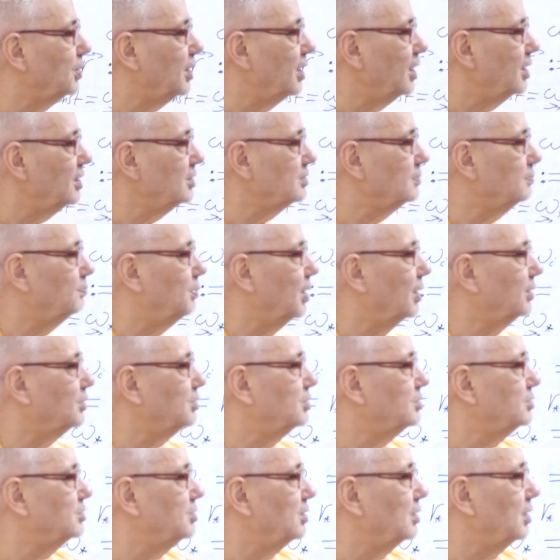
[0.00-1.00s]
a surprise,
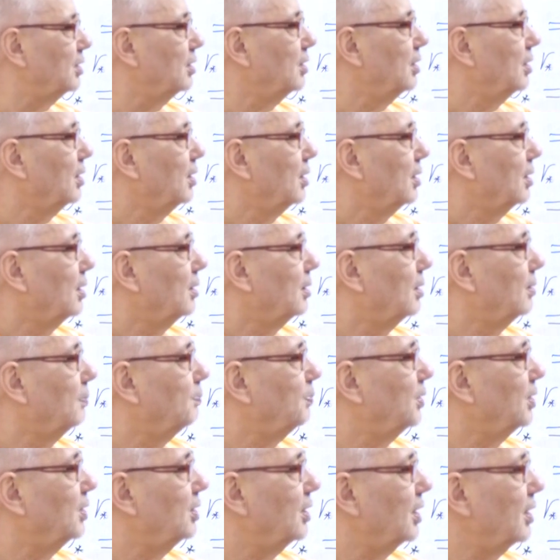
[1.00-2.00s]
but
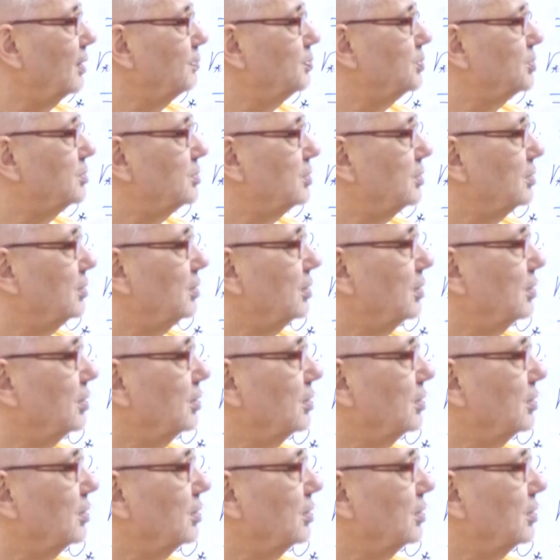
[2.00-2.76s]
perhaps